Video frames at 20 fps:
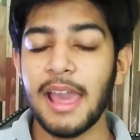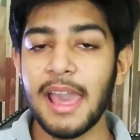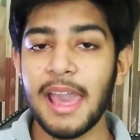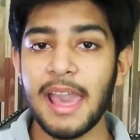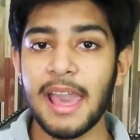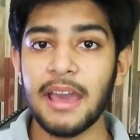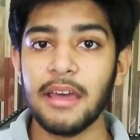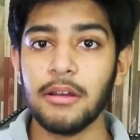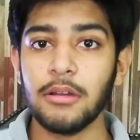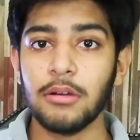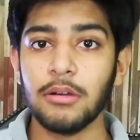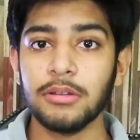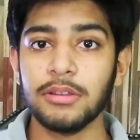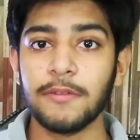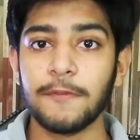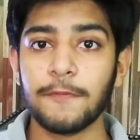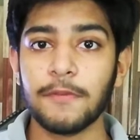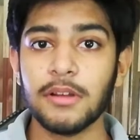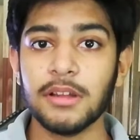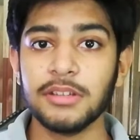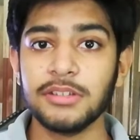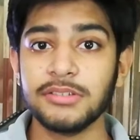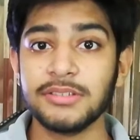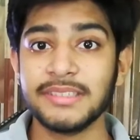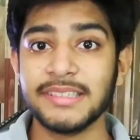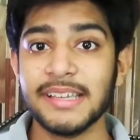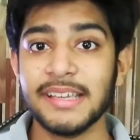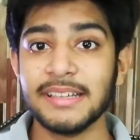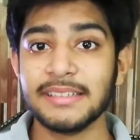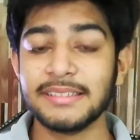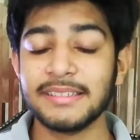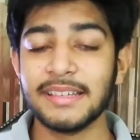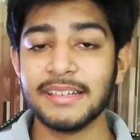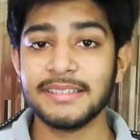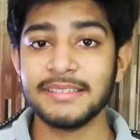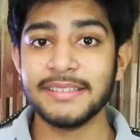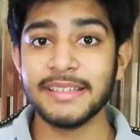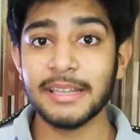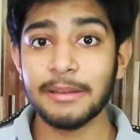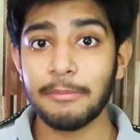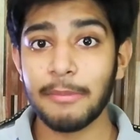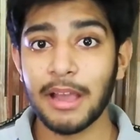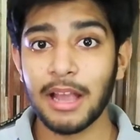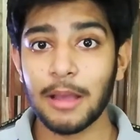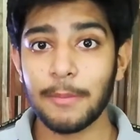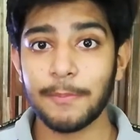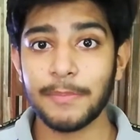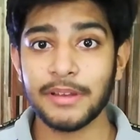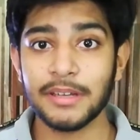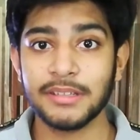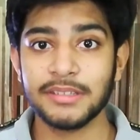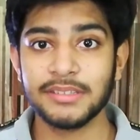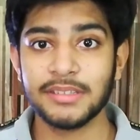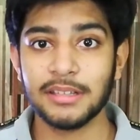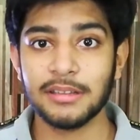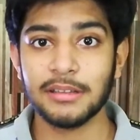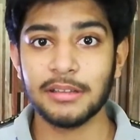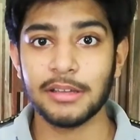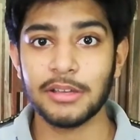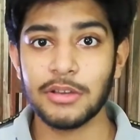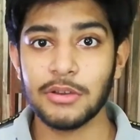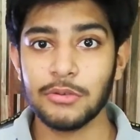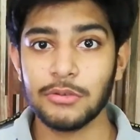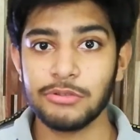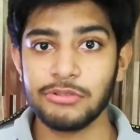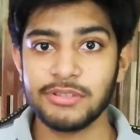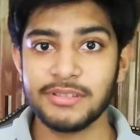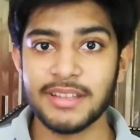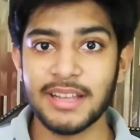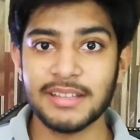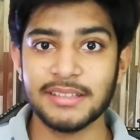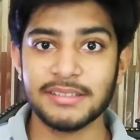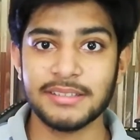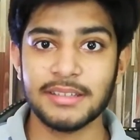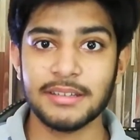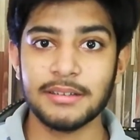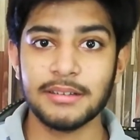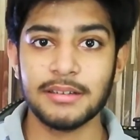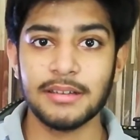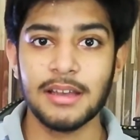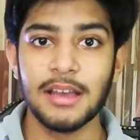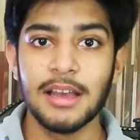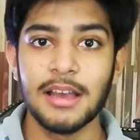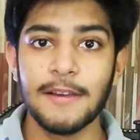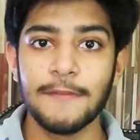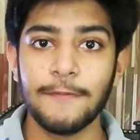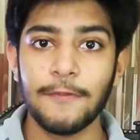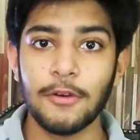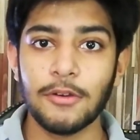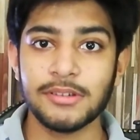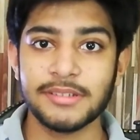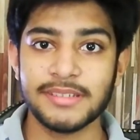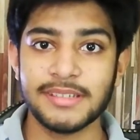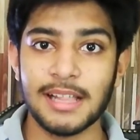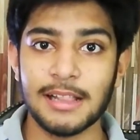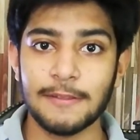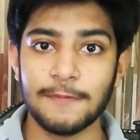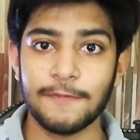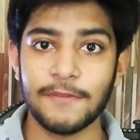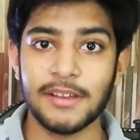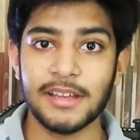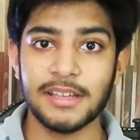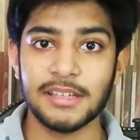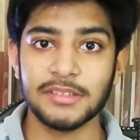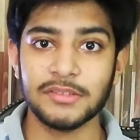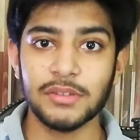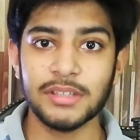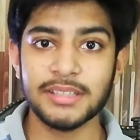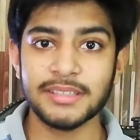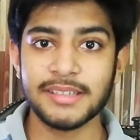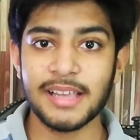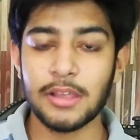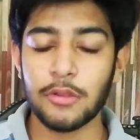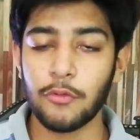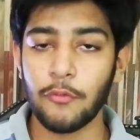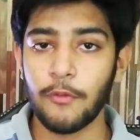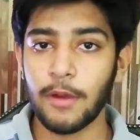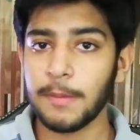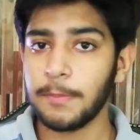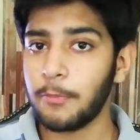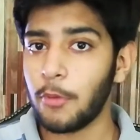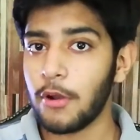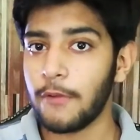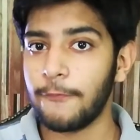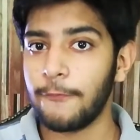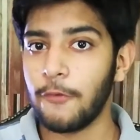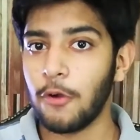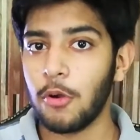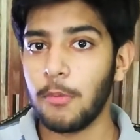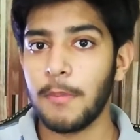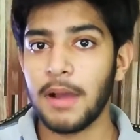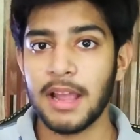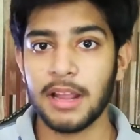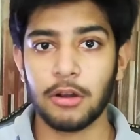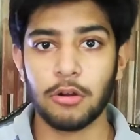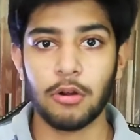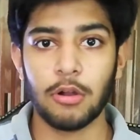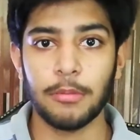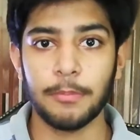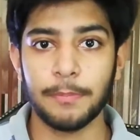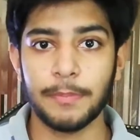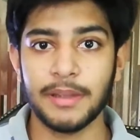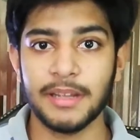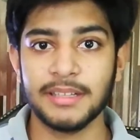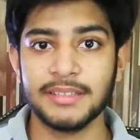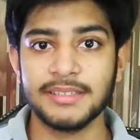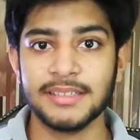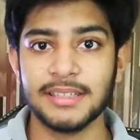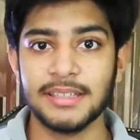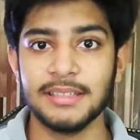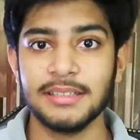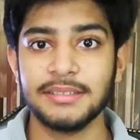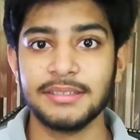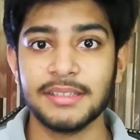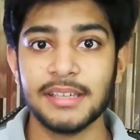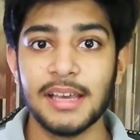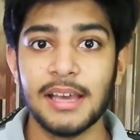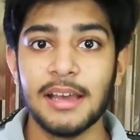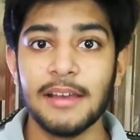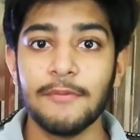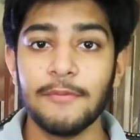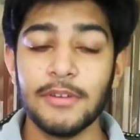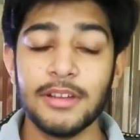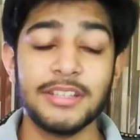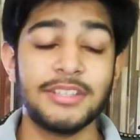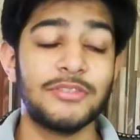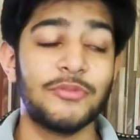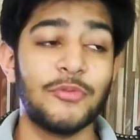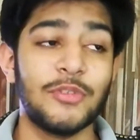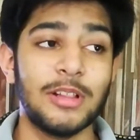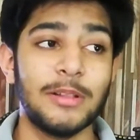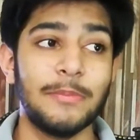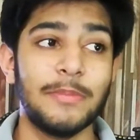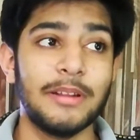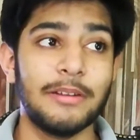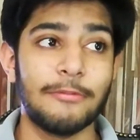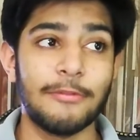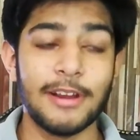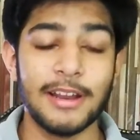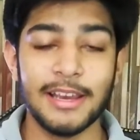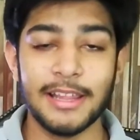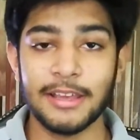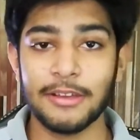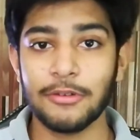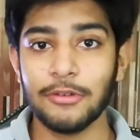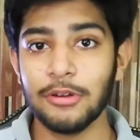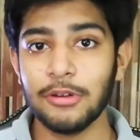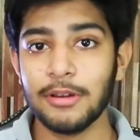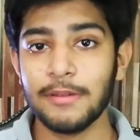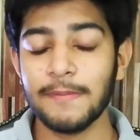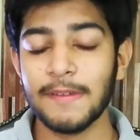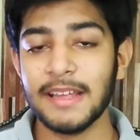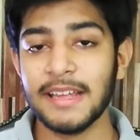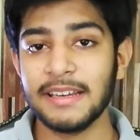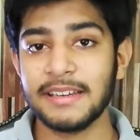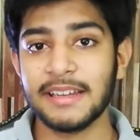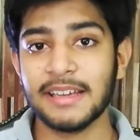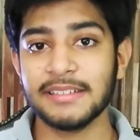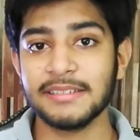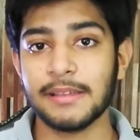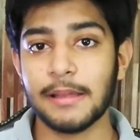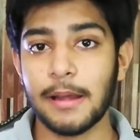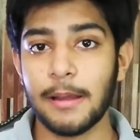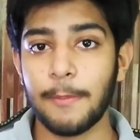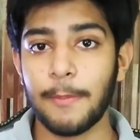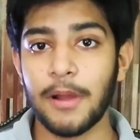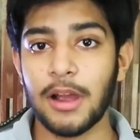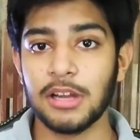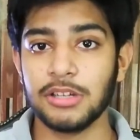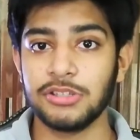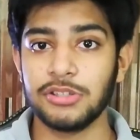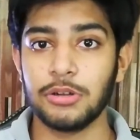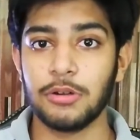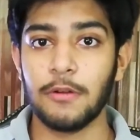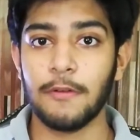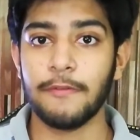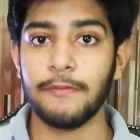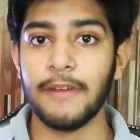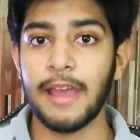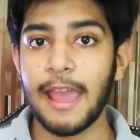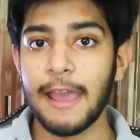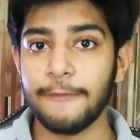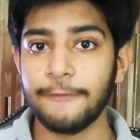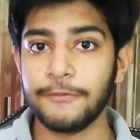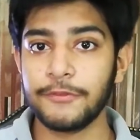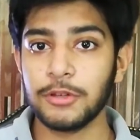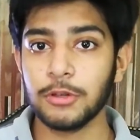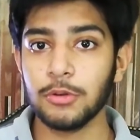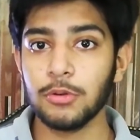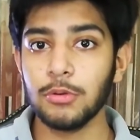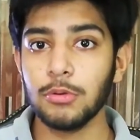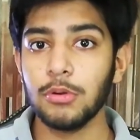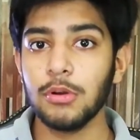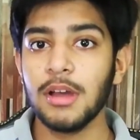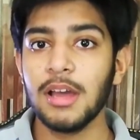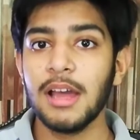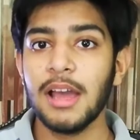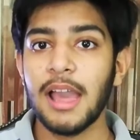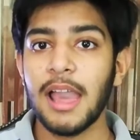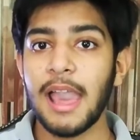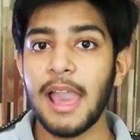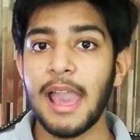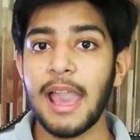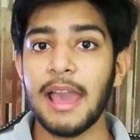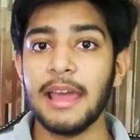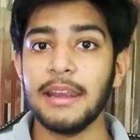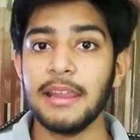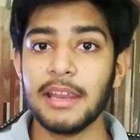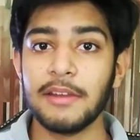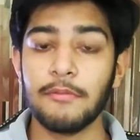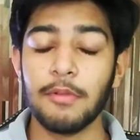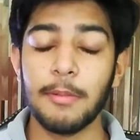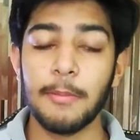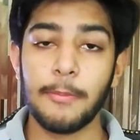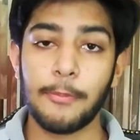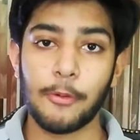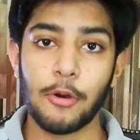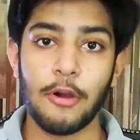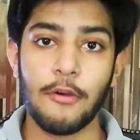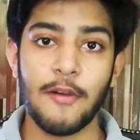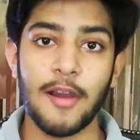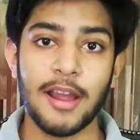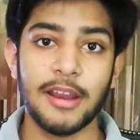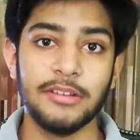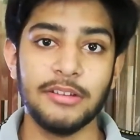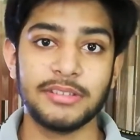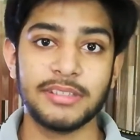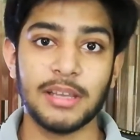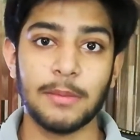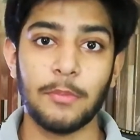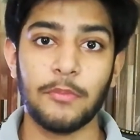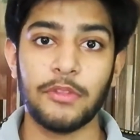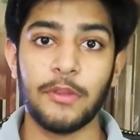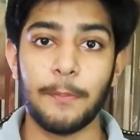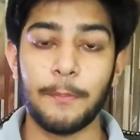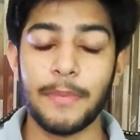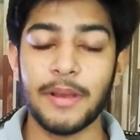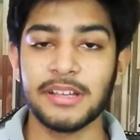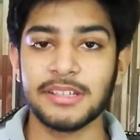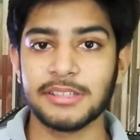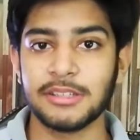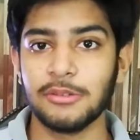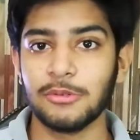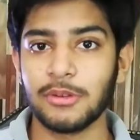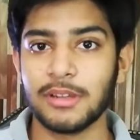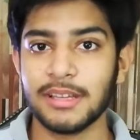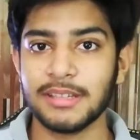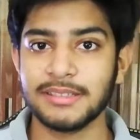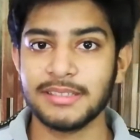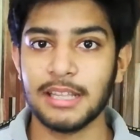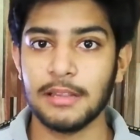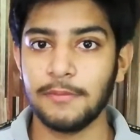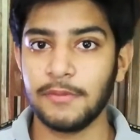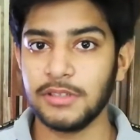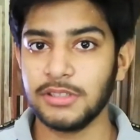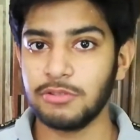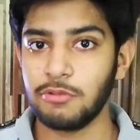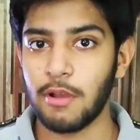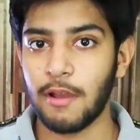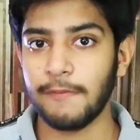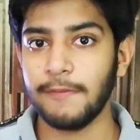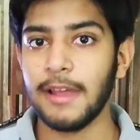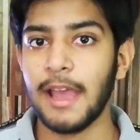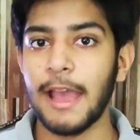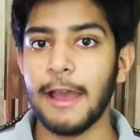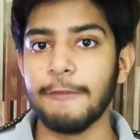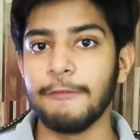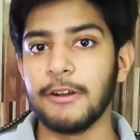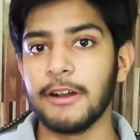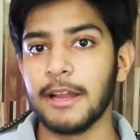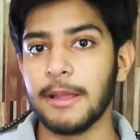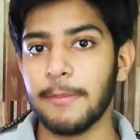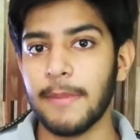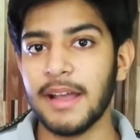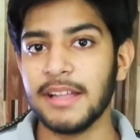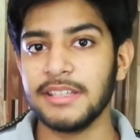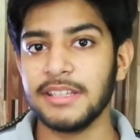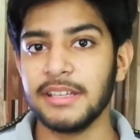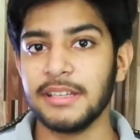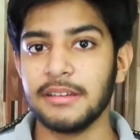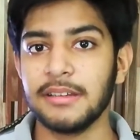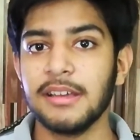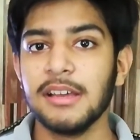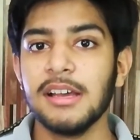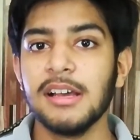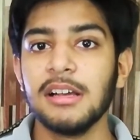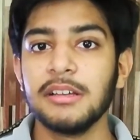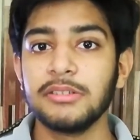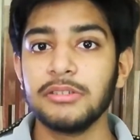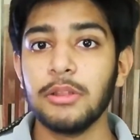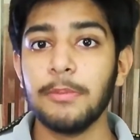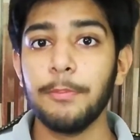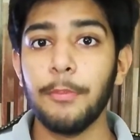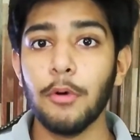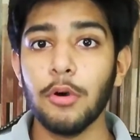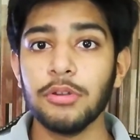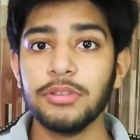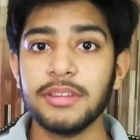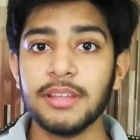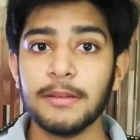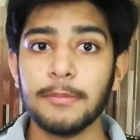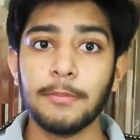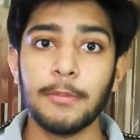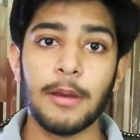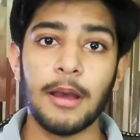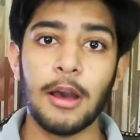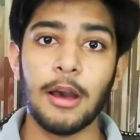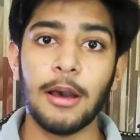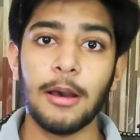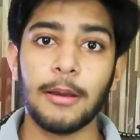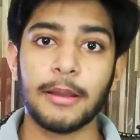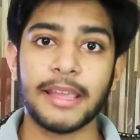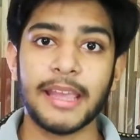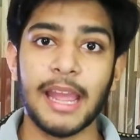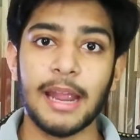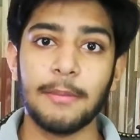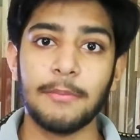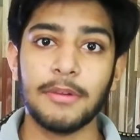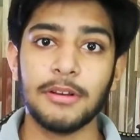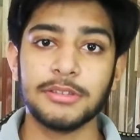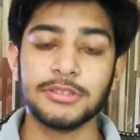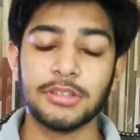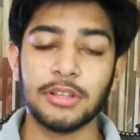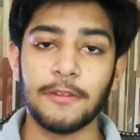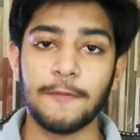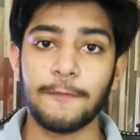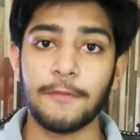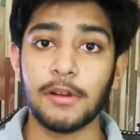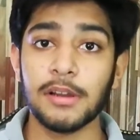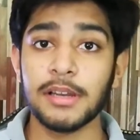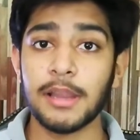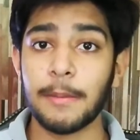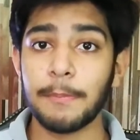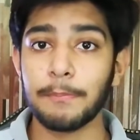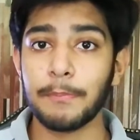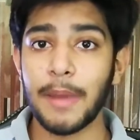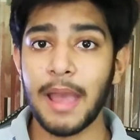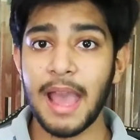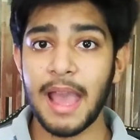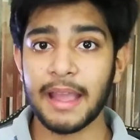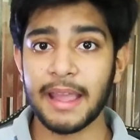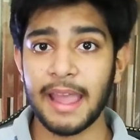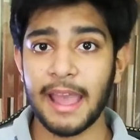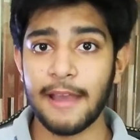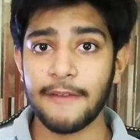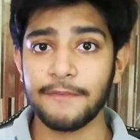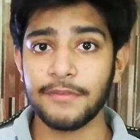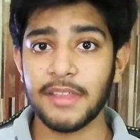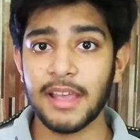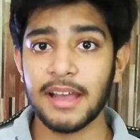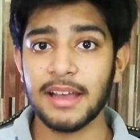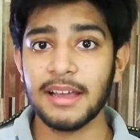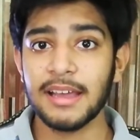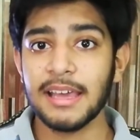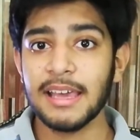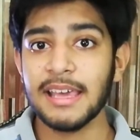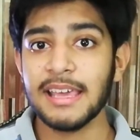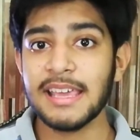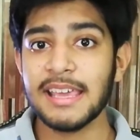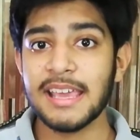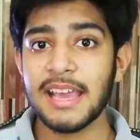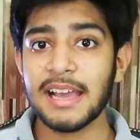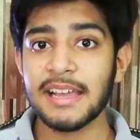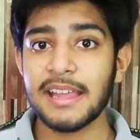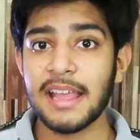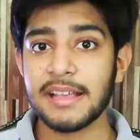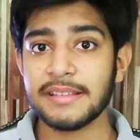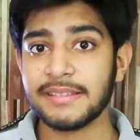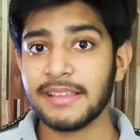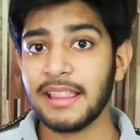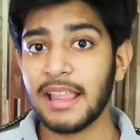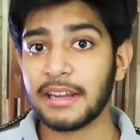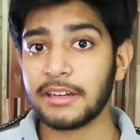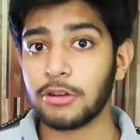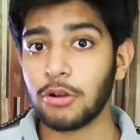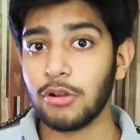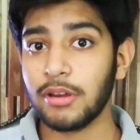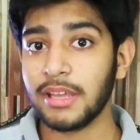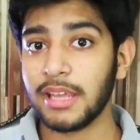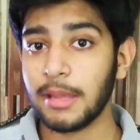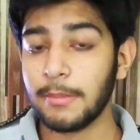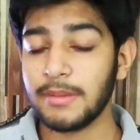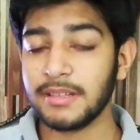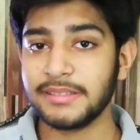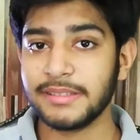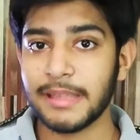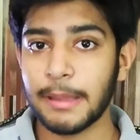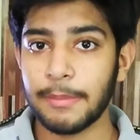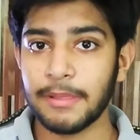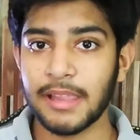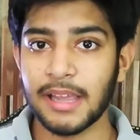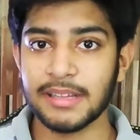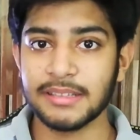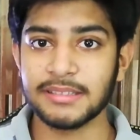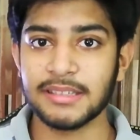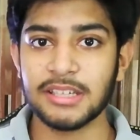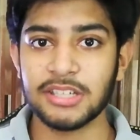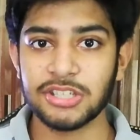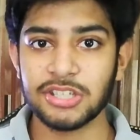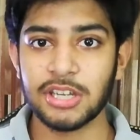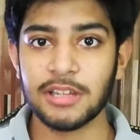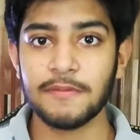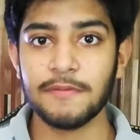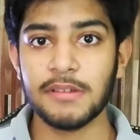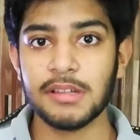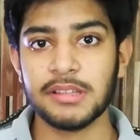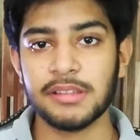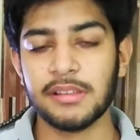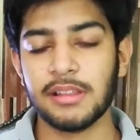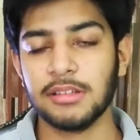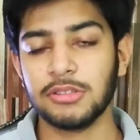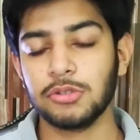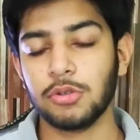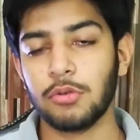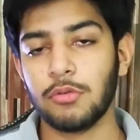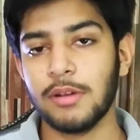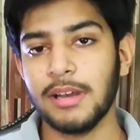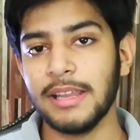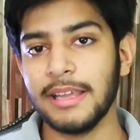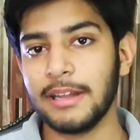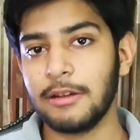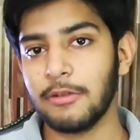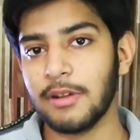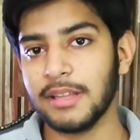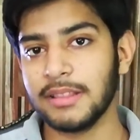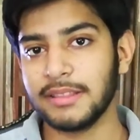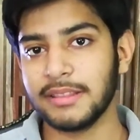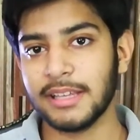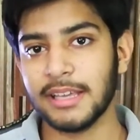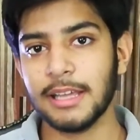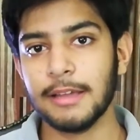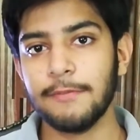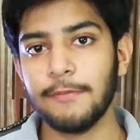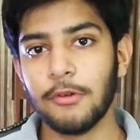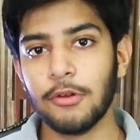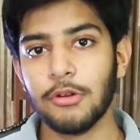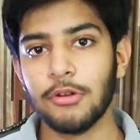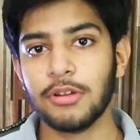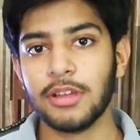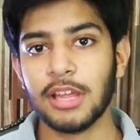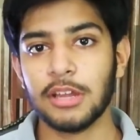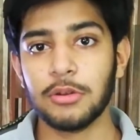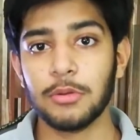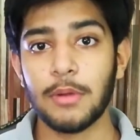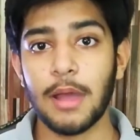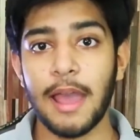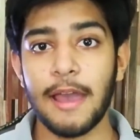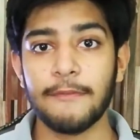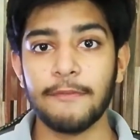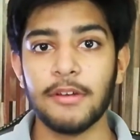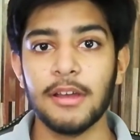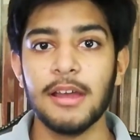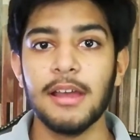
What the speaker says: and on the front you see a 16 megapixel huge sensor for selfies with a size of 1.4 micron pixels, which will be really good. It has an aperture of f2, and it will provide you some of the best looking selfies you have ever imagined. So both the cameras on the front and back have the EIS electronic image stabilization, which is also a really great thing for Nokia to have,